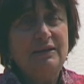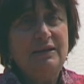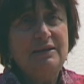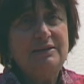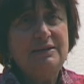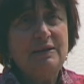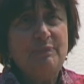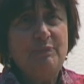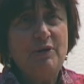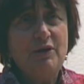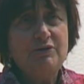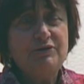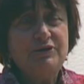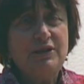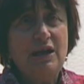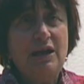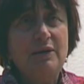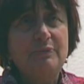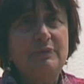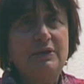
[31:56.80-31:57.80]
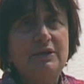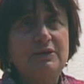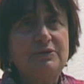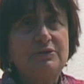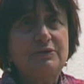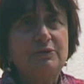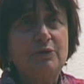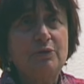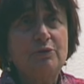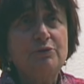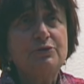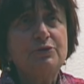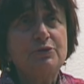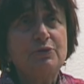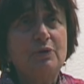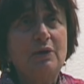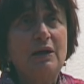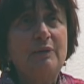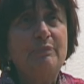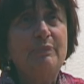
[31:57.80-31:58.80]
it's about time. It's
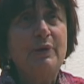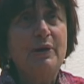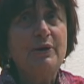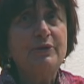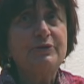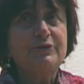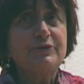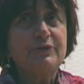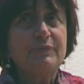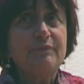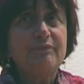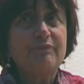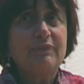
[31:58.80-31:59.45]
also about